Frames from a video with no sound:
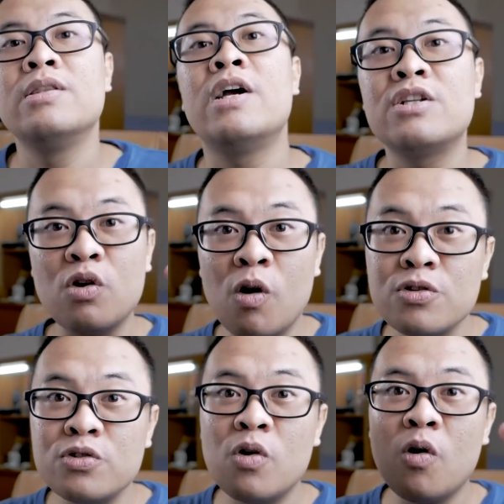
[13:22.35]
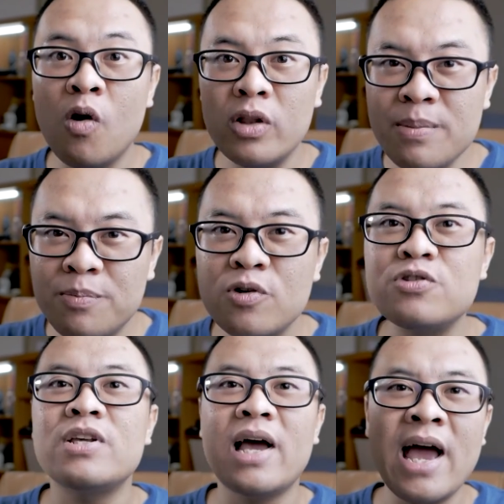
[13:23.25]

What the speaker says: There's also Olympus